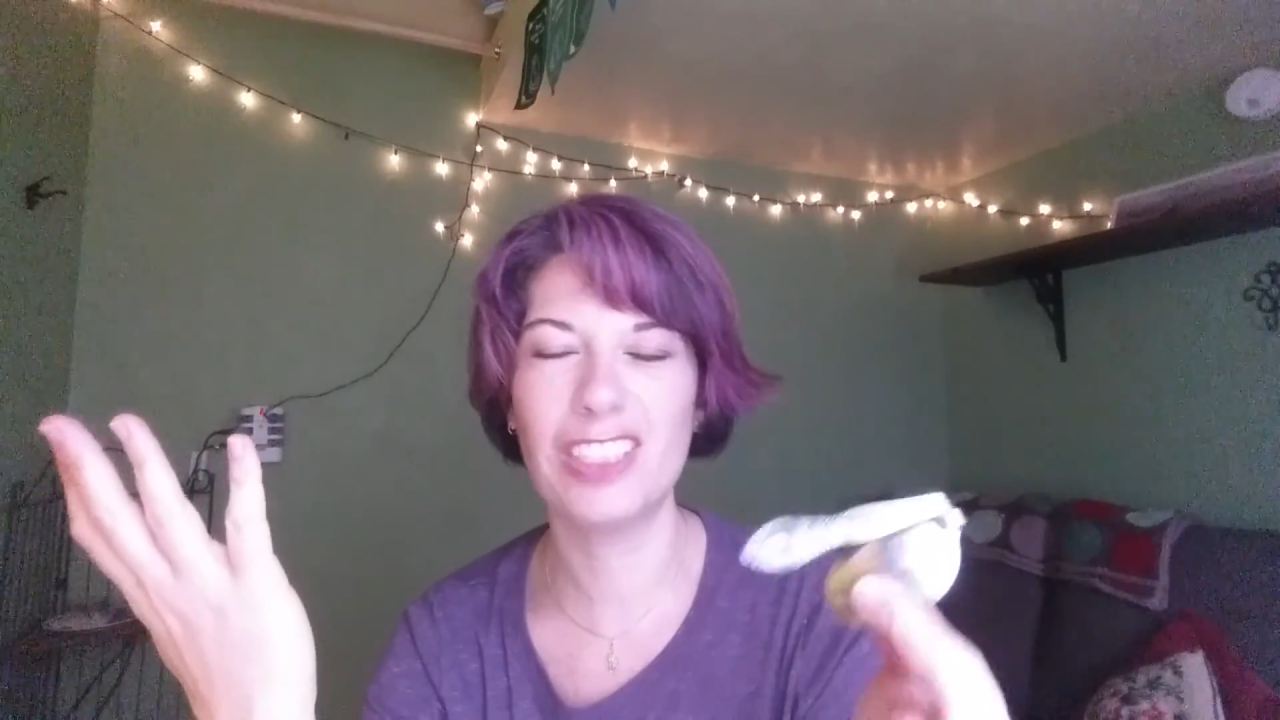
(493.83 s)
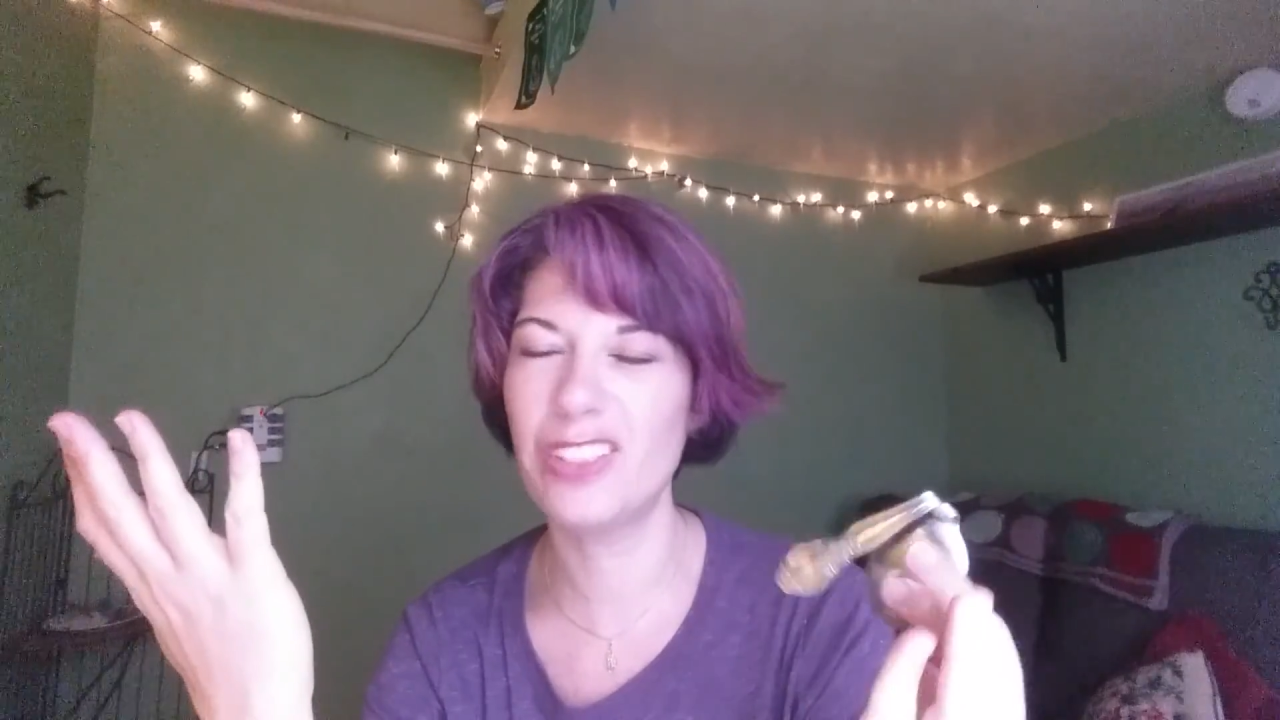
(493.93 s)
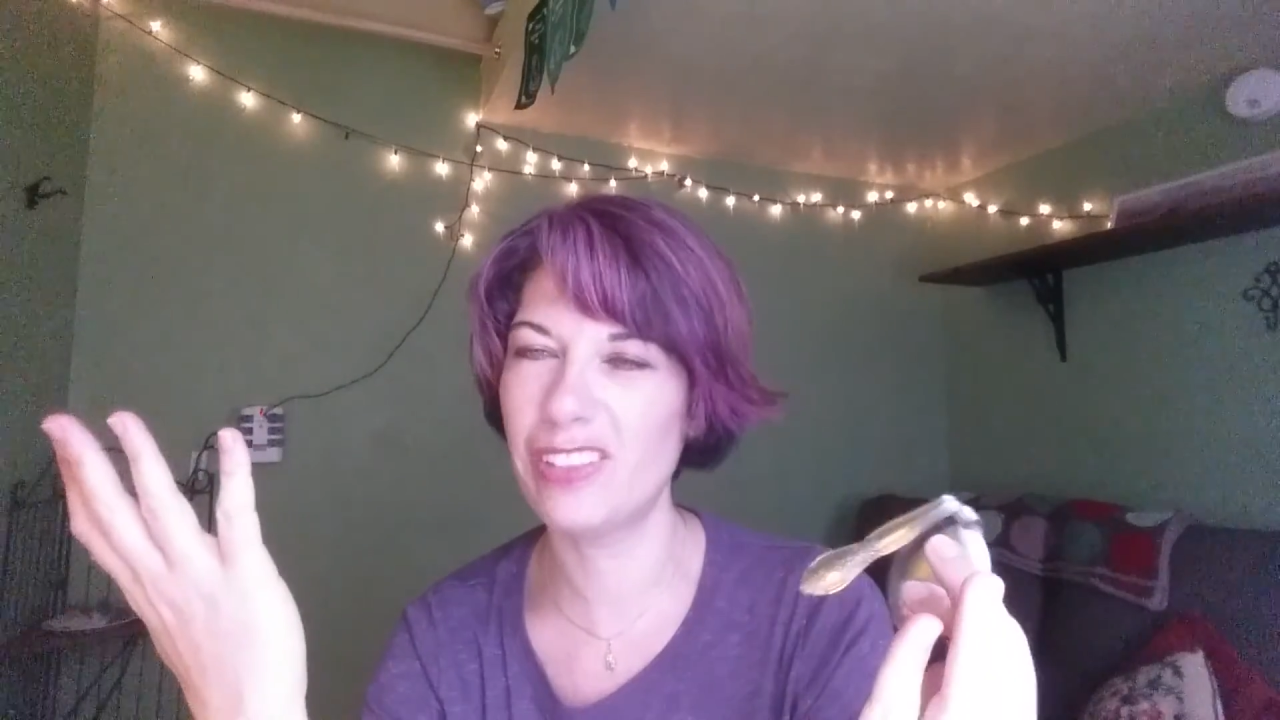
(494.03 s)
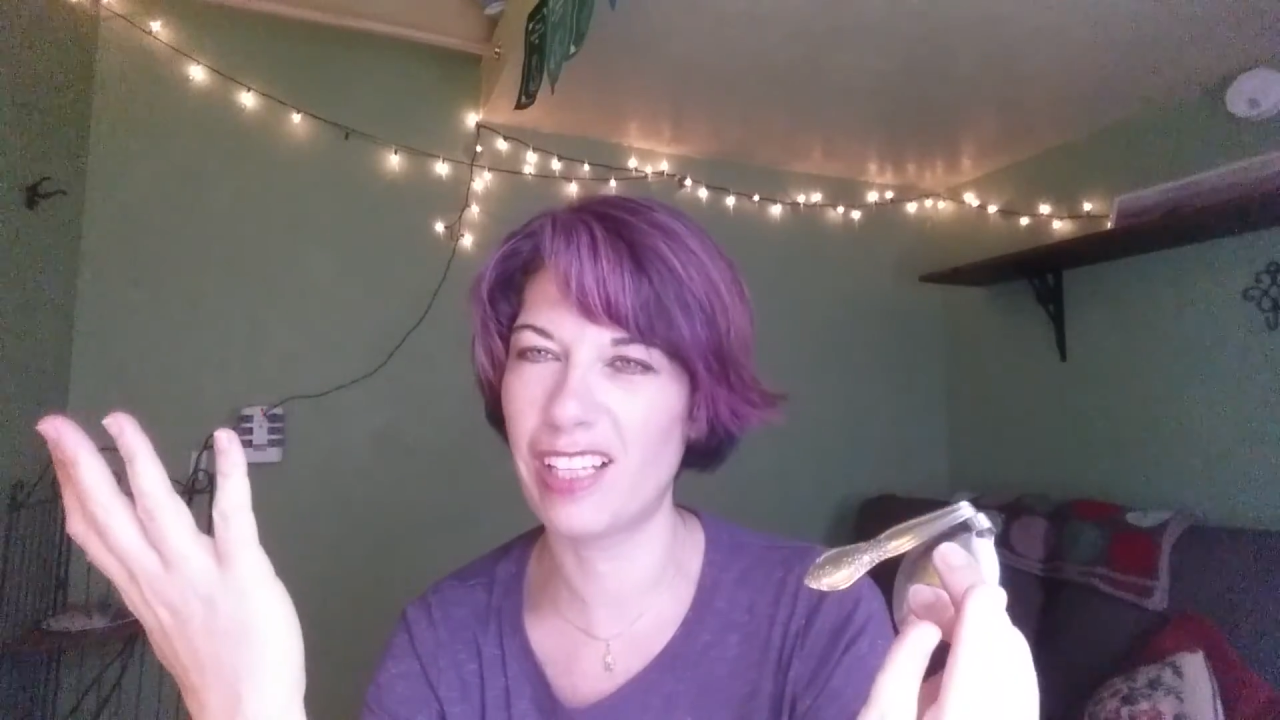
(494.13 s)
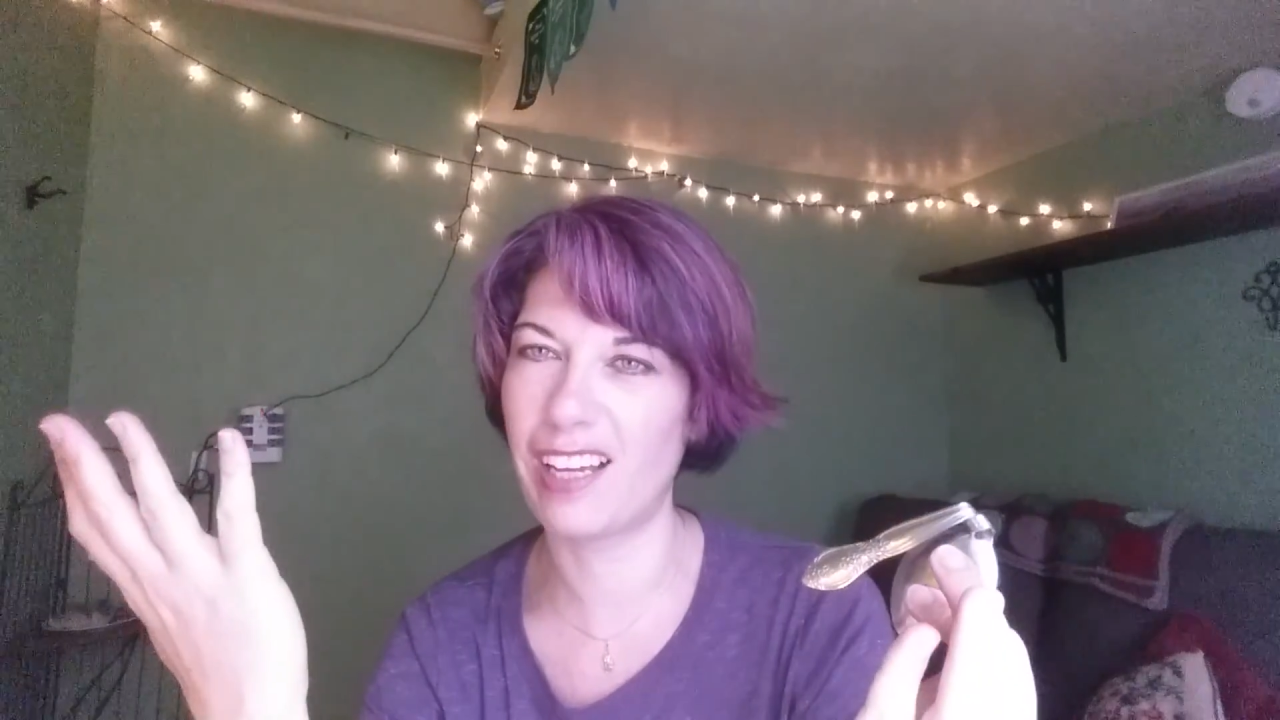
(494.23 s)

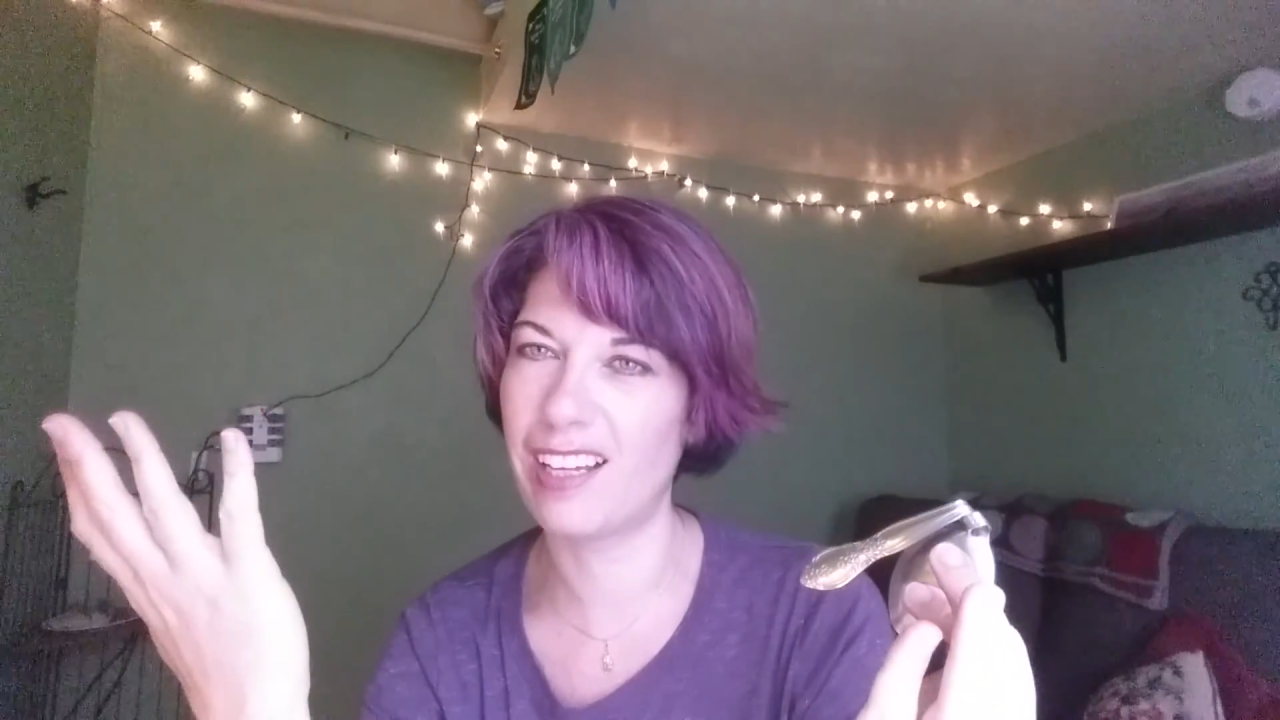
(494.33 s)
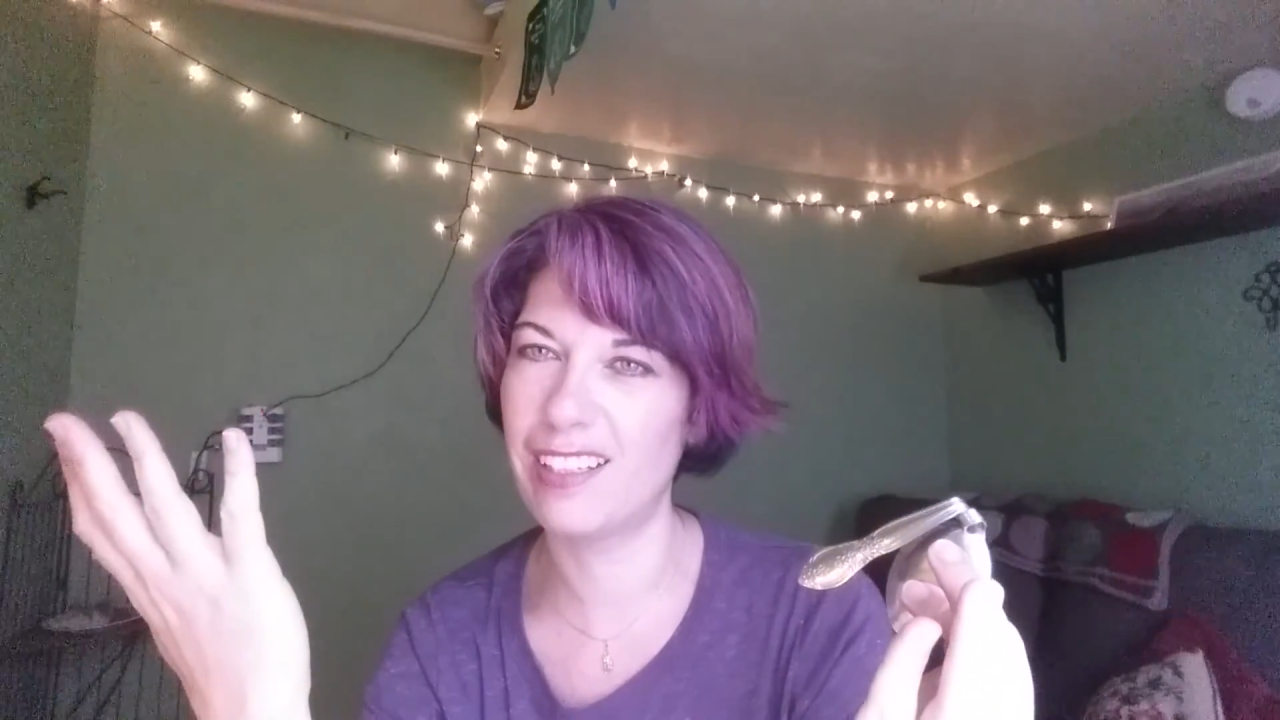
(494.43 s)
do that?